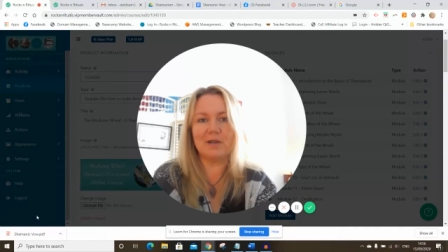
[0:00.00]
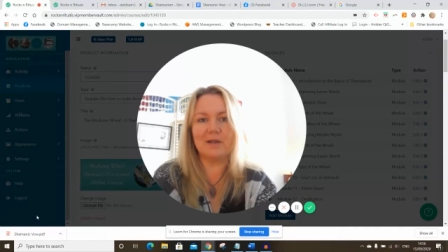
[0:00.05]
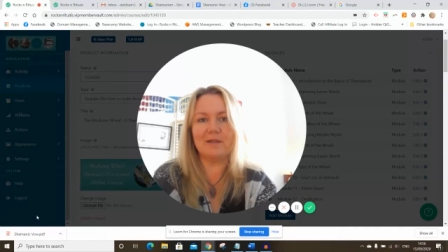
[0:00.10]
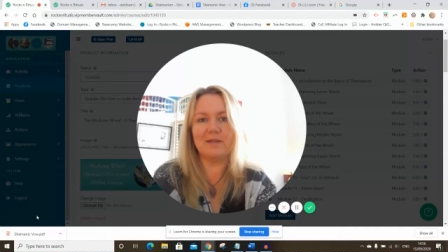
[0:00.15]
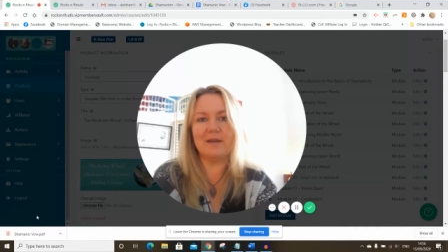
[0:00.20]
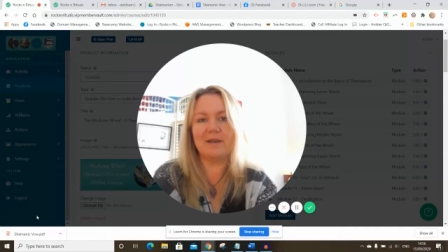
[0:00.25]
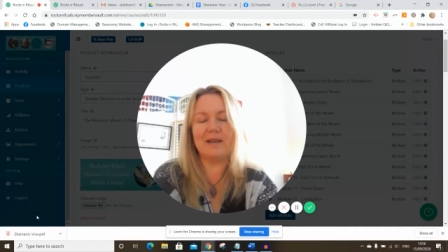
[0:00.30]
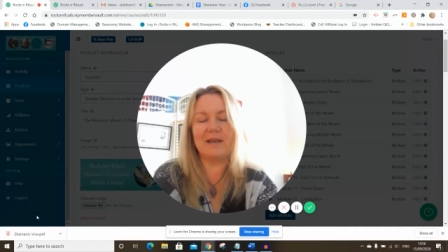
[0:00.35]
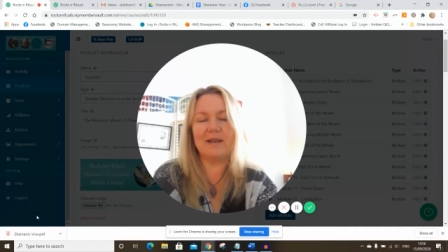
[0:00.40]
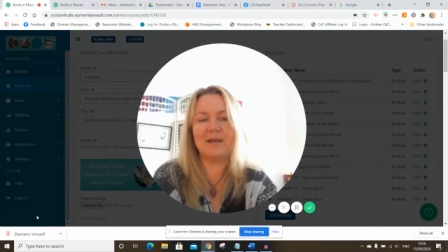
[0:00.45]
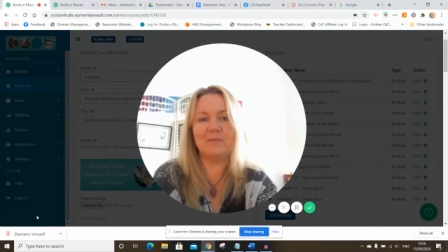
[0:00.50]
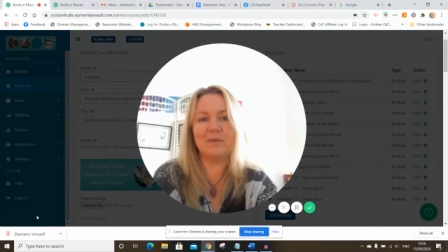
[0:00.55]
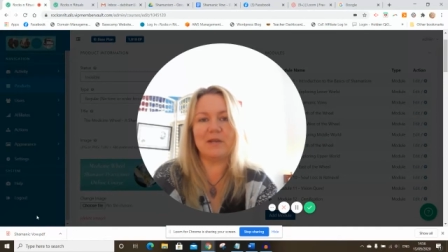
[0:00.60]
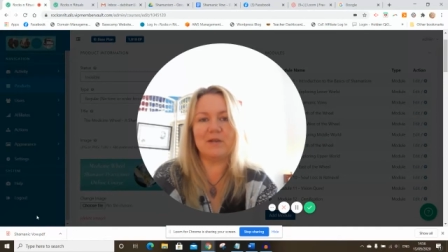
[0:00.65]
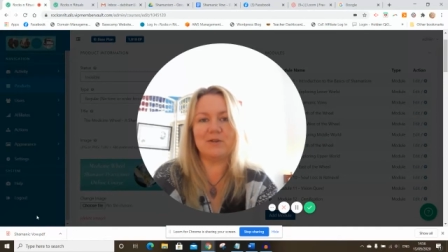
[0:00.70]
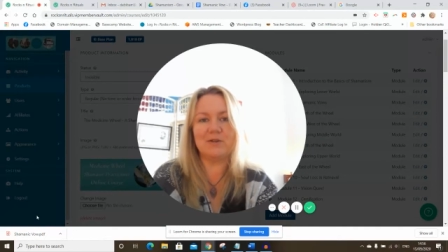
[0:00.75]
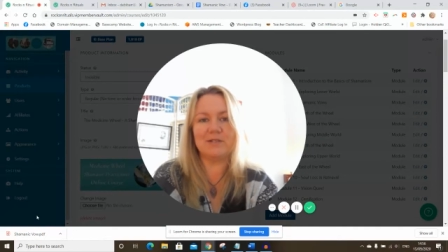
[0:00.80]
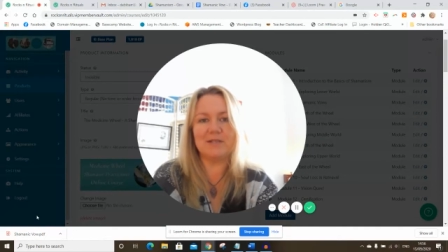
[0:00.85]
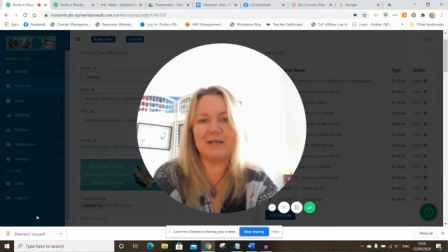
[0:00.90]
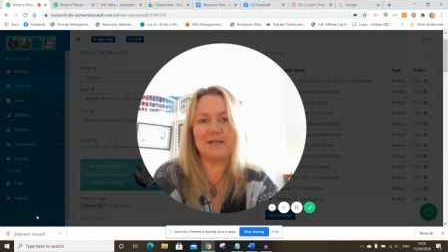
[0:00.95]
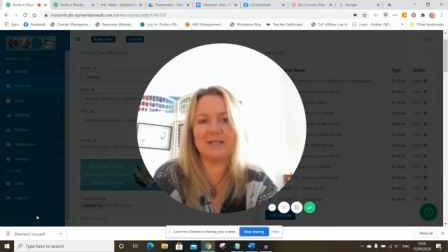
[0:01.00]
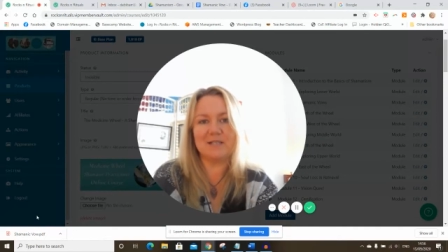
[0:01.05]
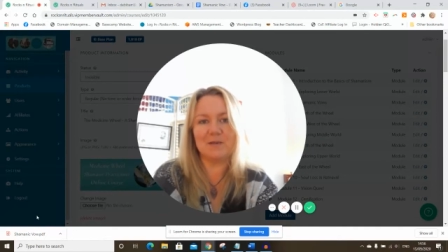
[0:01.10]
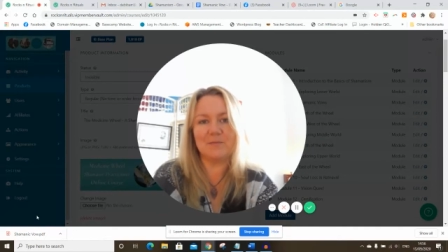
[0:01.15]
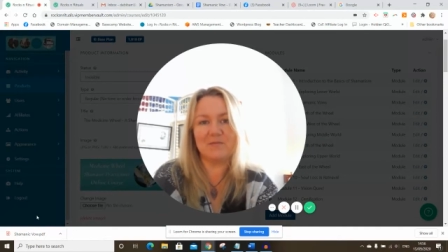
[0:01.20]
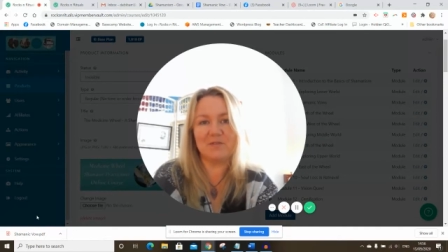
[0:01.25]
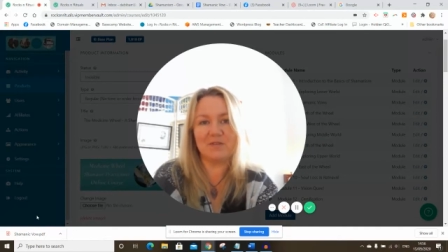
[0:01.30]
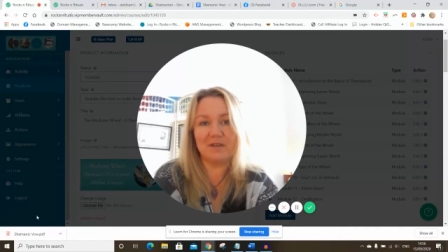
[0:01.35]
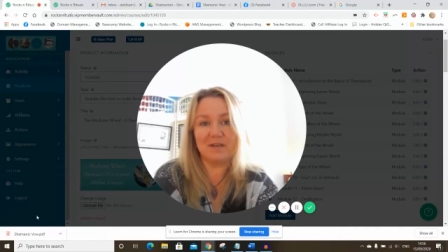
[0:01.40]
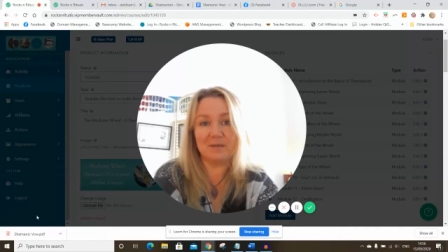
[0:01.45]
And then anybody who signs
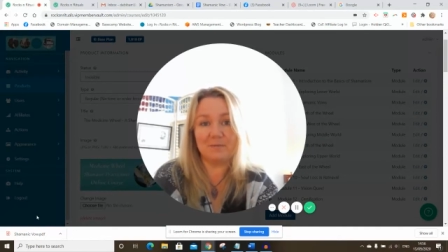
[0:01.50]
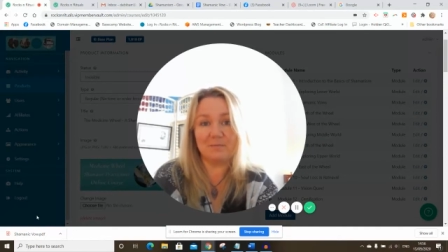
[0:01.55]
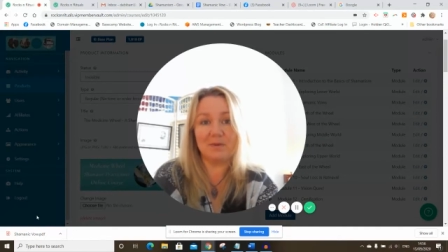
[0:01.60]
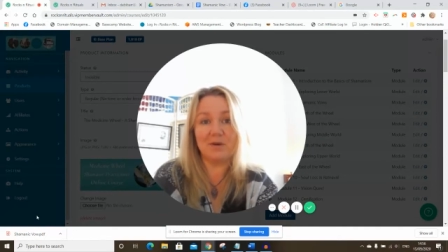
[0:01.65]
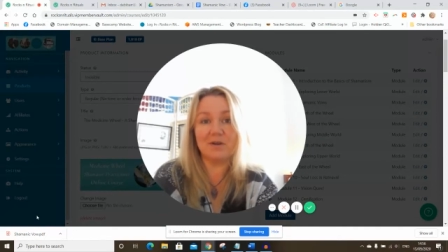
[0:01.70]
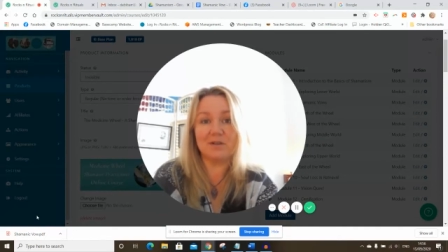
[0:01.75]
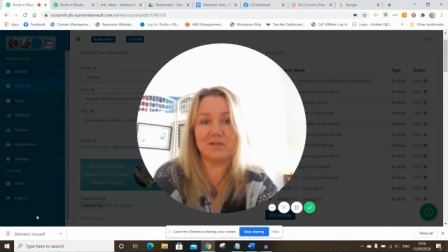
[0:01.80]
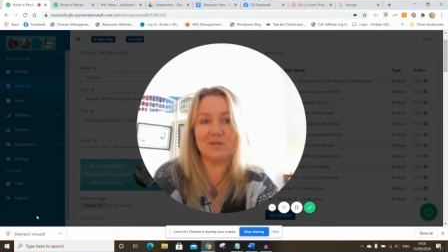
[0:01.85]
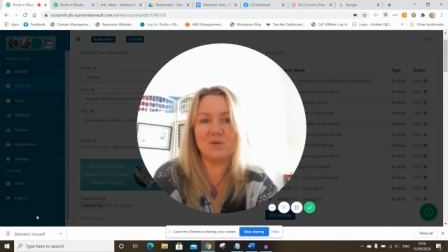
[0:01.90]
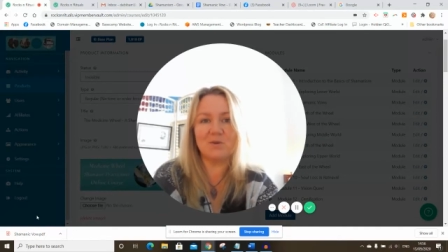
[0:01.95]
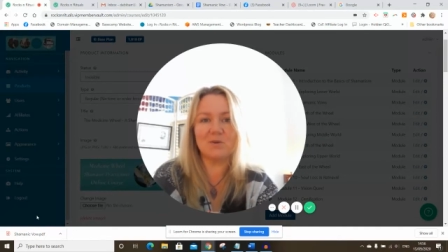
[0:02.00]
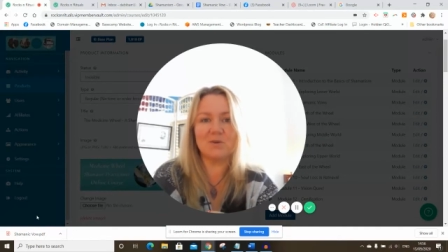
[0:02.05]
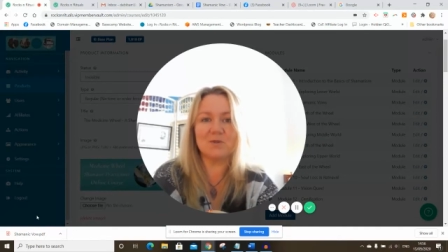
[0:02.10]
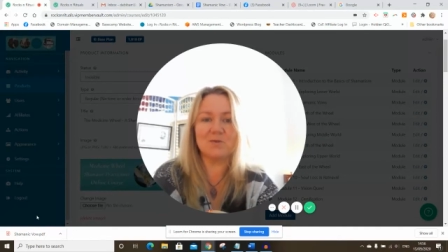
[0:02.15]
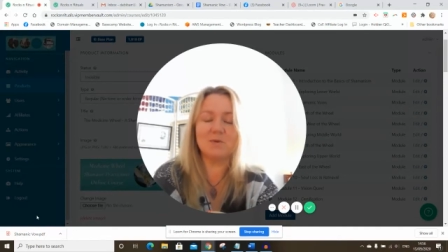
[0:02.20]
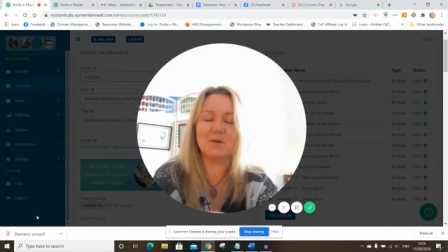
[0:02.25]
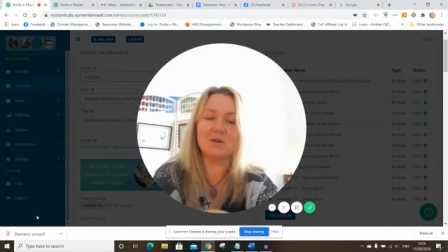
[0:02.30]
up for the in-person course